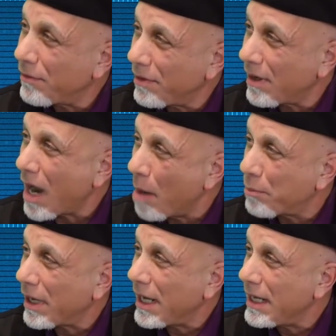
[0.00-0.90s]
through their
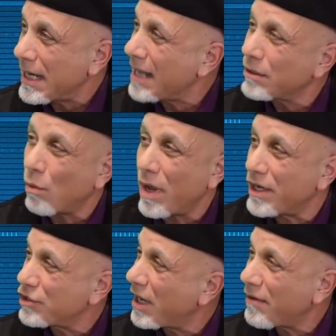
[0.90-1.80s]
upbringing not to want
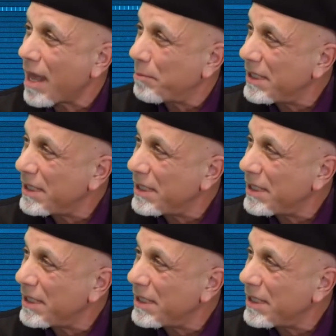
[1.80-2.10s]
to share that